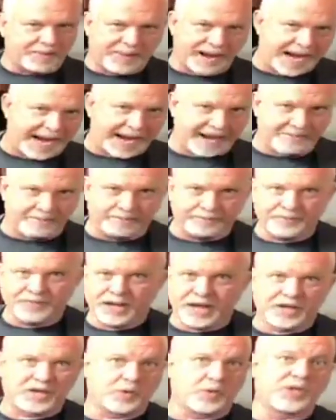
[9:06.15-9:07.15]
pan
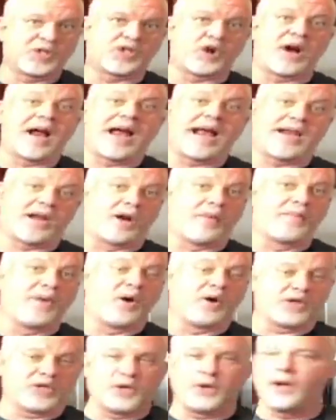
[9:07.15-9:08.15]
until we start adding our
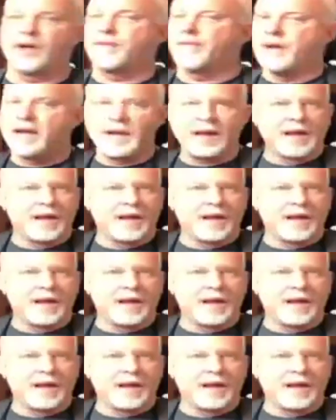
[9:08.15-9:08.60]
milk to it.